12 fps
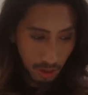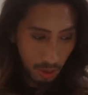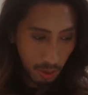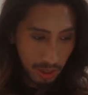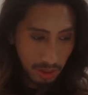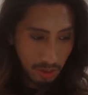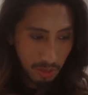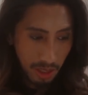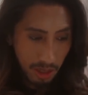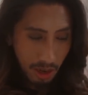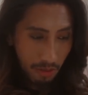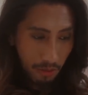who has to make
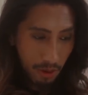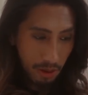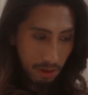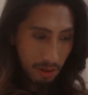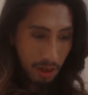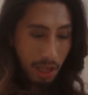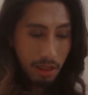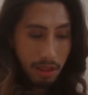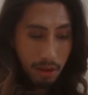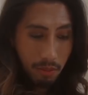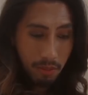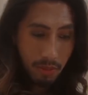the effort, not
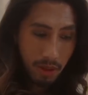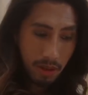them.